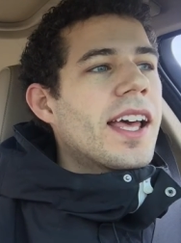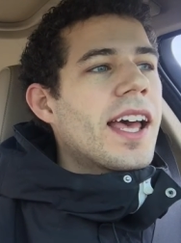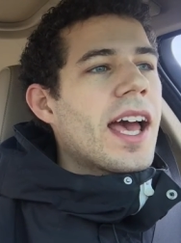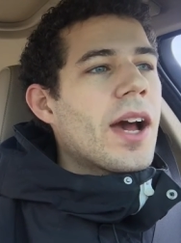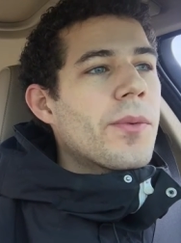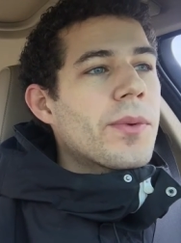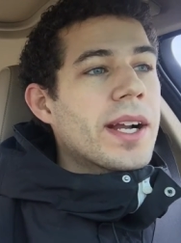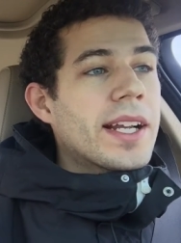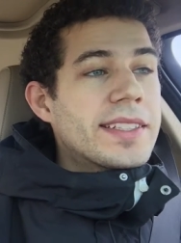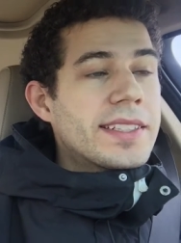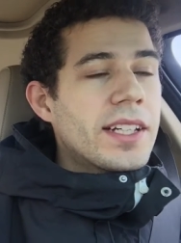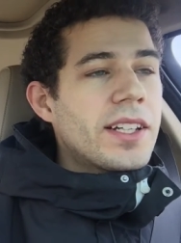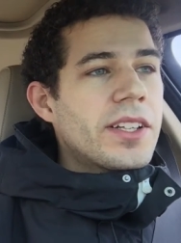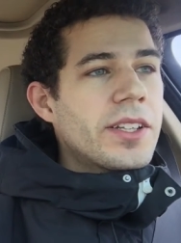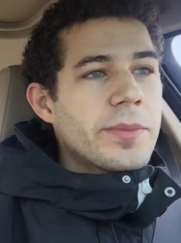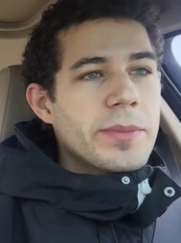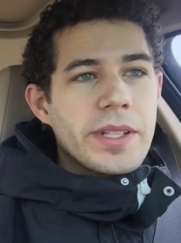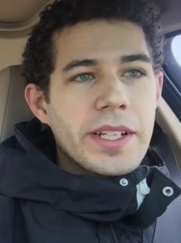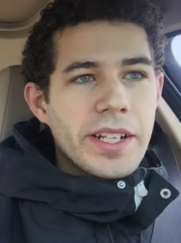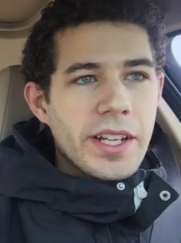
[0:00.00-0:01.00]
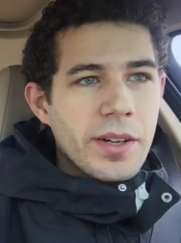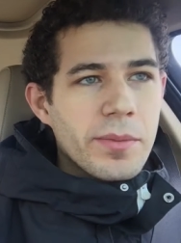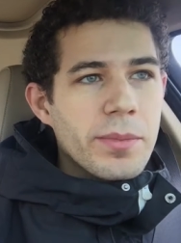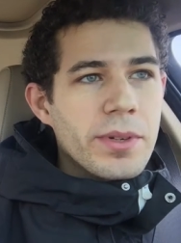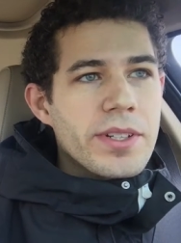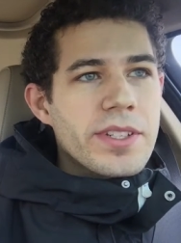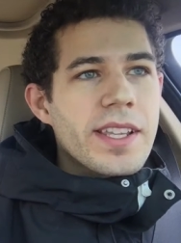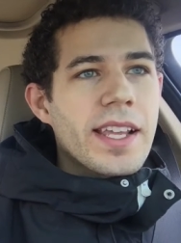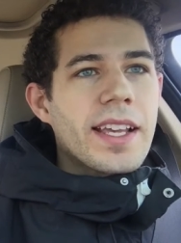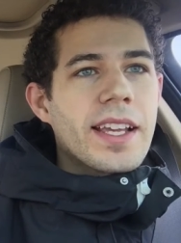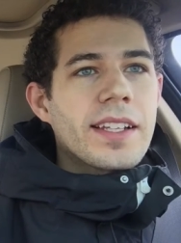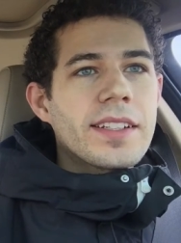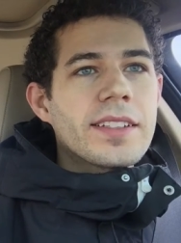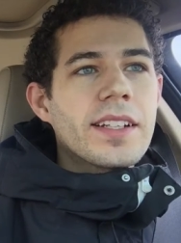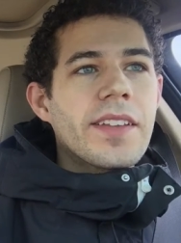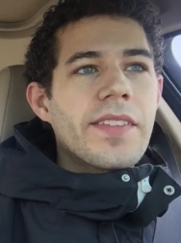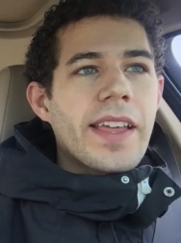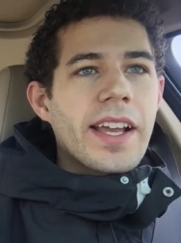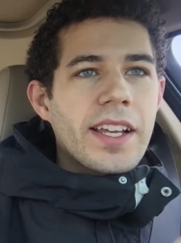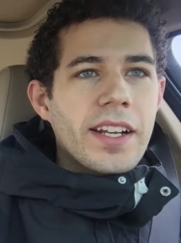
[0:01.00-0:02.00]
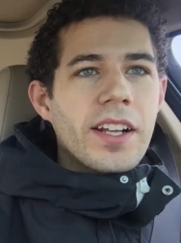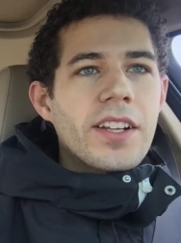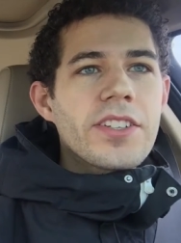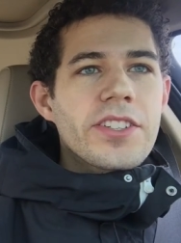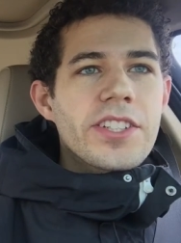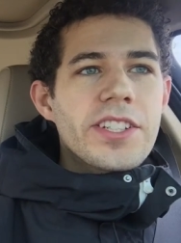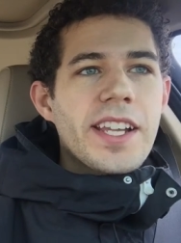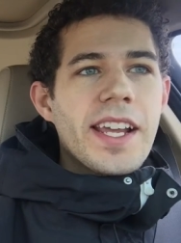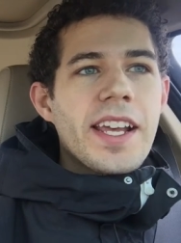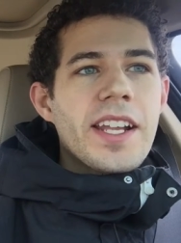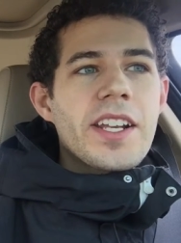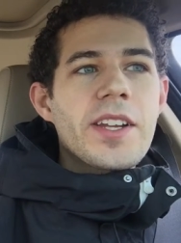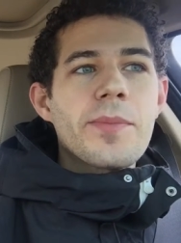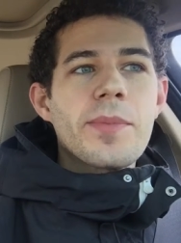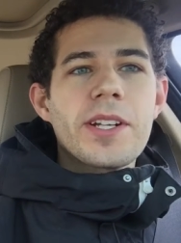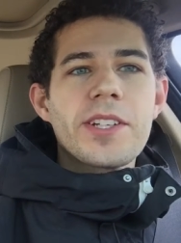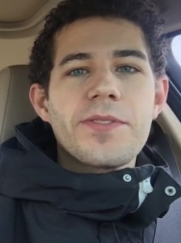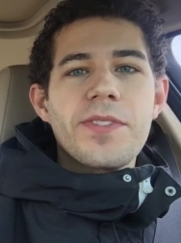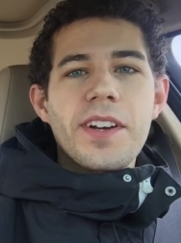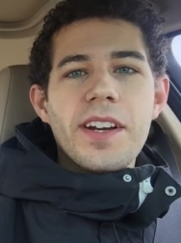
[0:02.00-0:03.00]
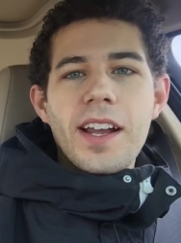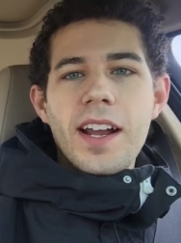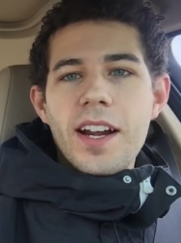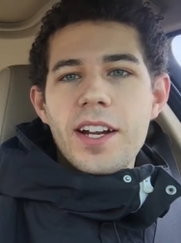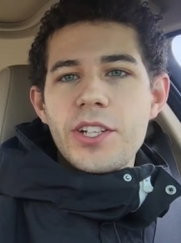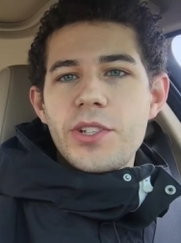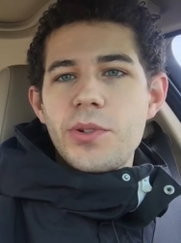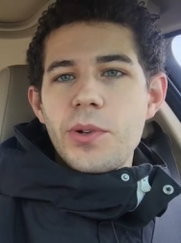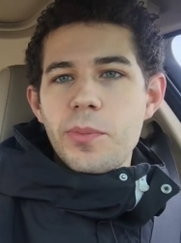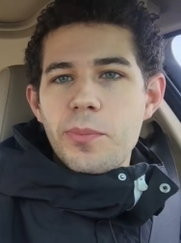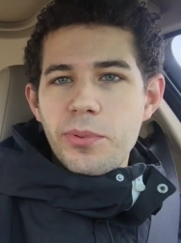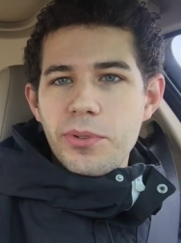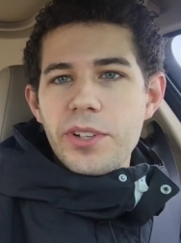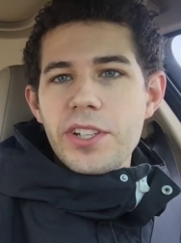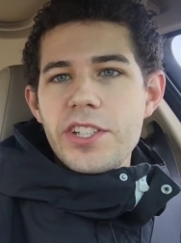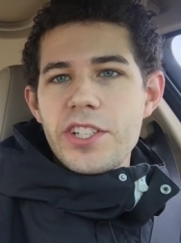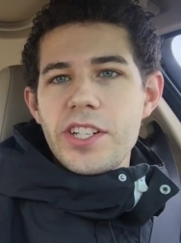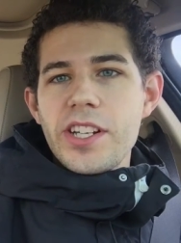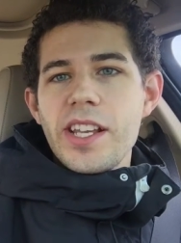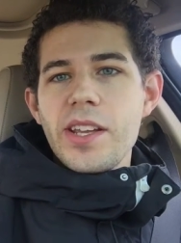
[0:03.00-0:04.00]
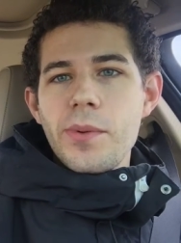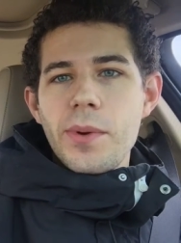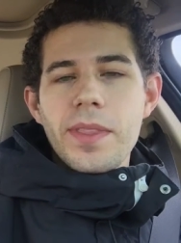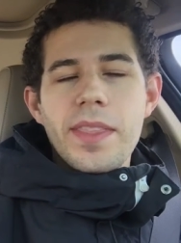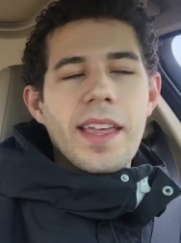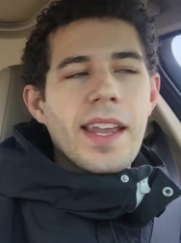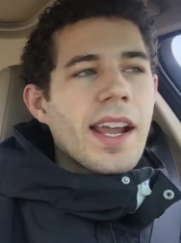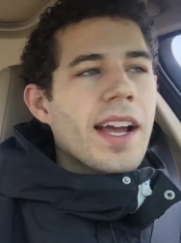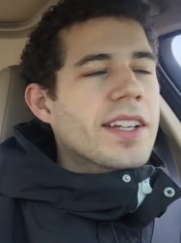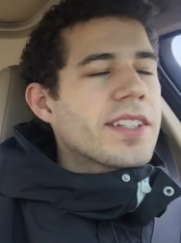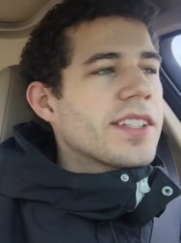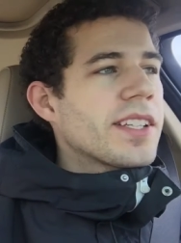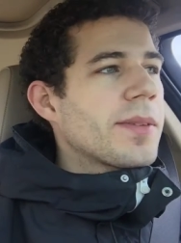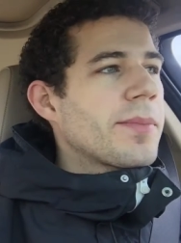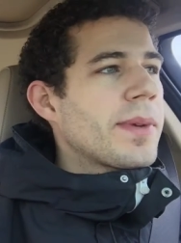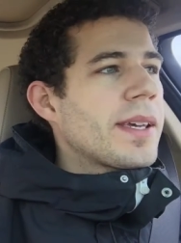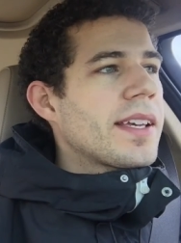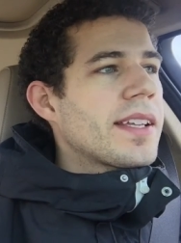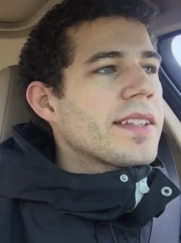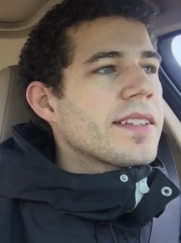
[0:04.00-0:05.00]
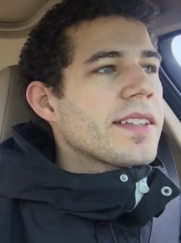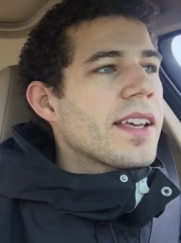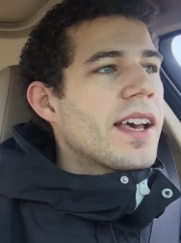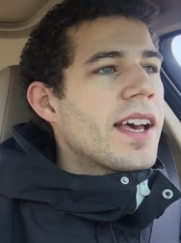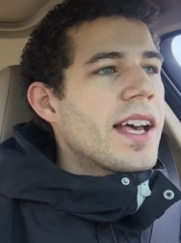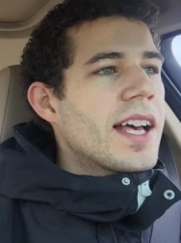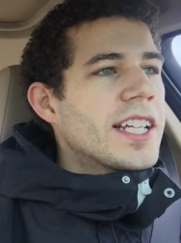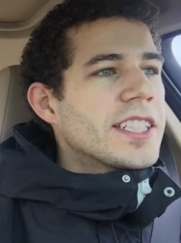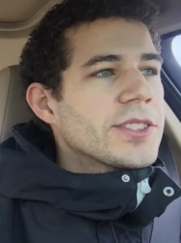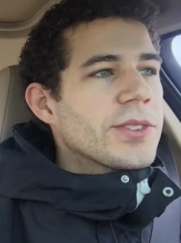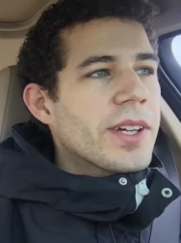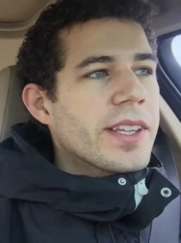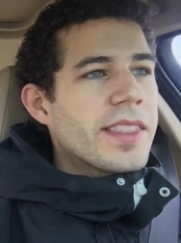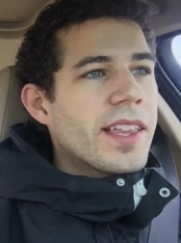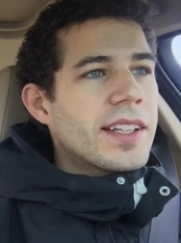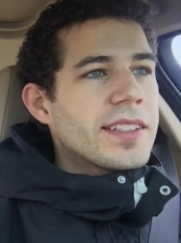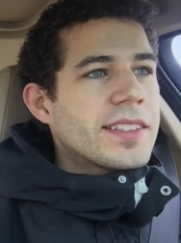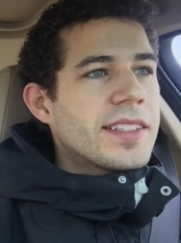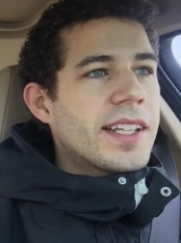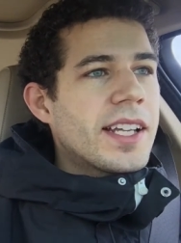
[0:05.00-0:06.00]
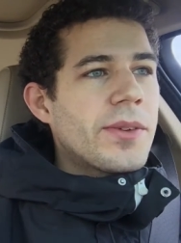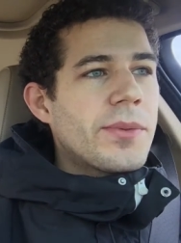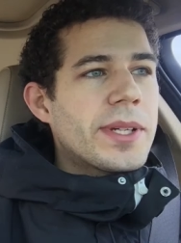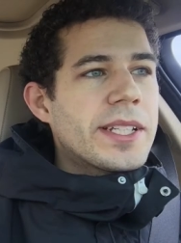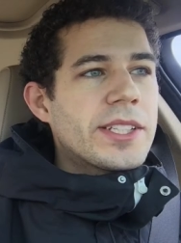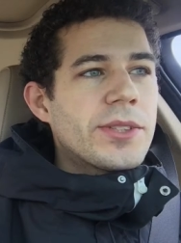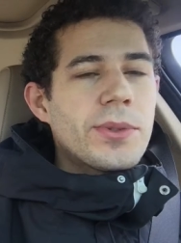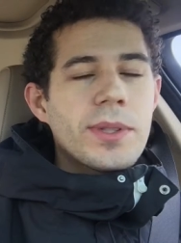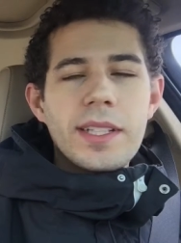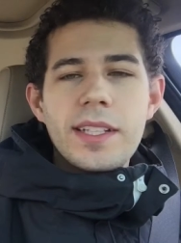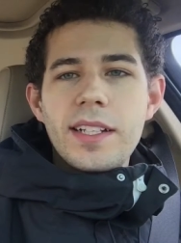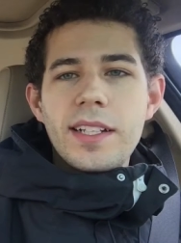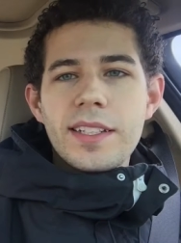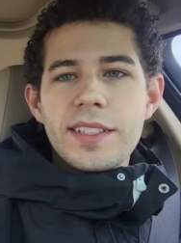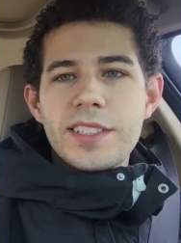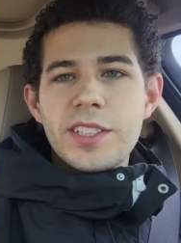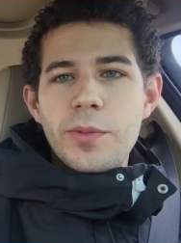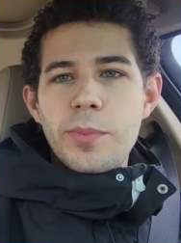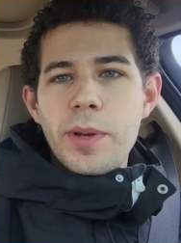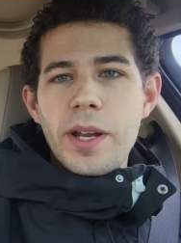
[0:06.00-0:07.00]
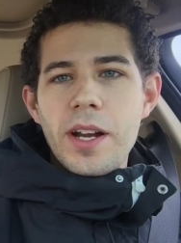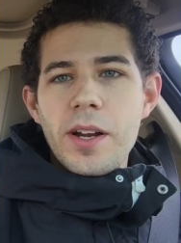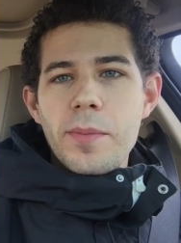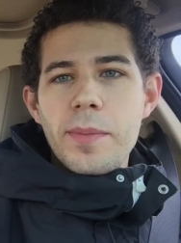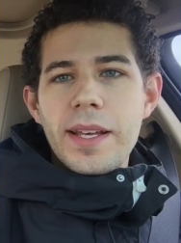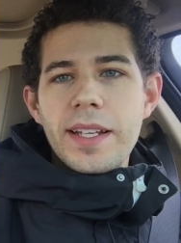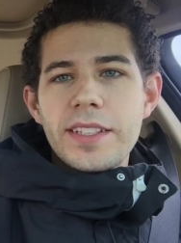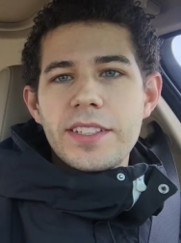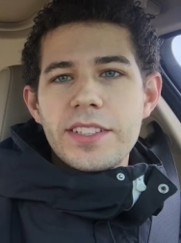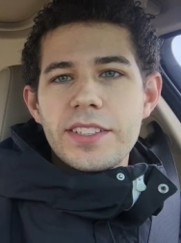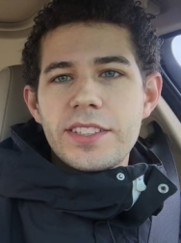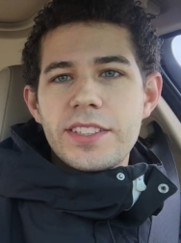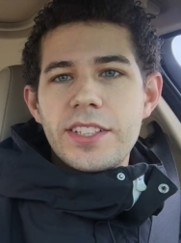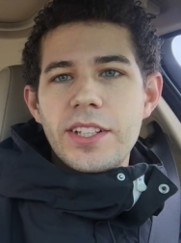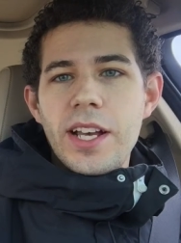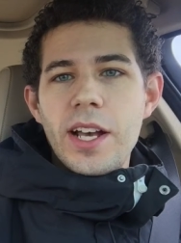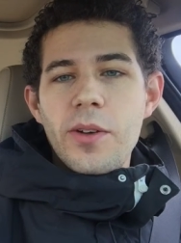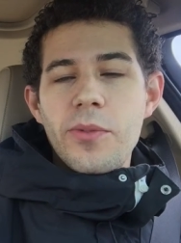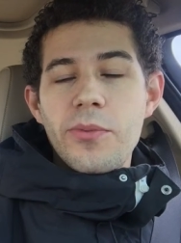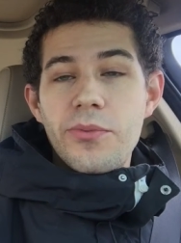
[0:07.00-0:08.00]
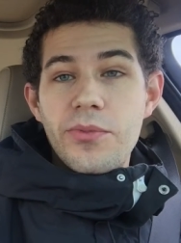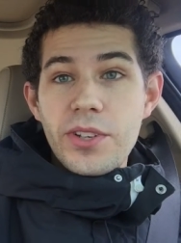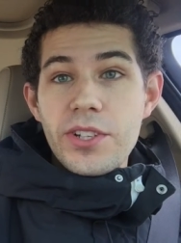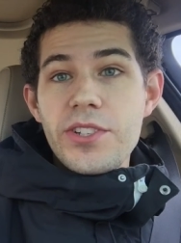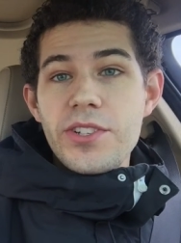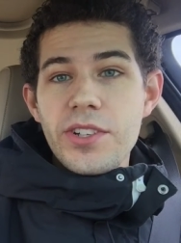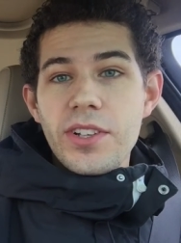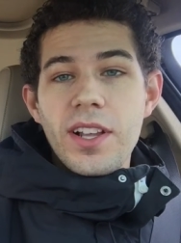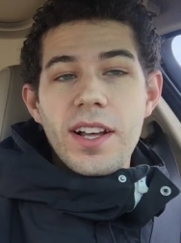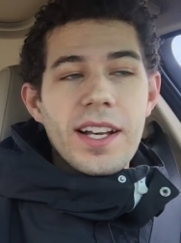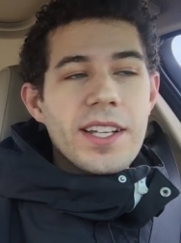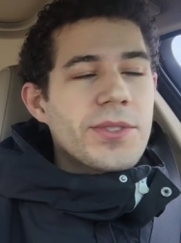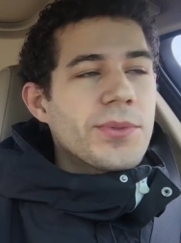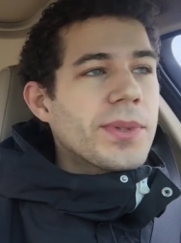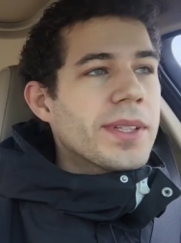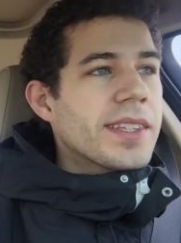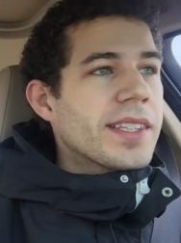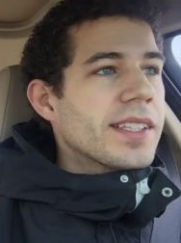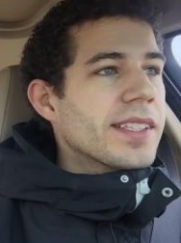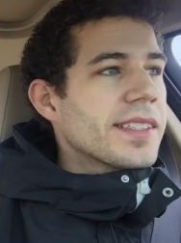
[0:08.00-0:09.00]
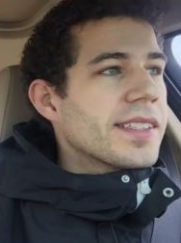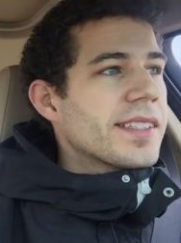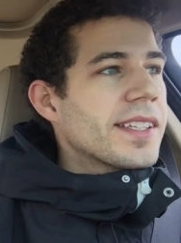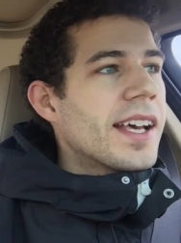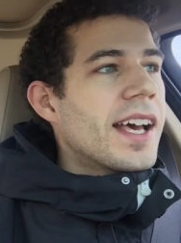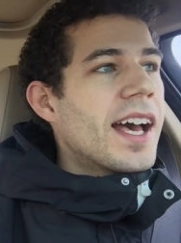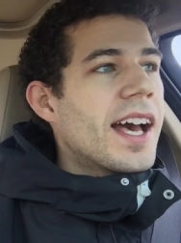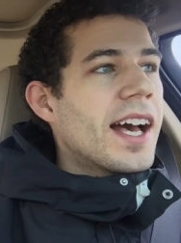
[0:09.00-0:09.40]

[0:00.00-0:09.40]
And when I tell them the numbers, they can they can understand it, but it's very hard to appreciate what that actually means. So I thought today we'd do a little experiment just to help visualize what this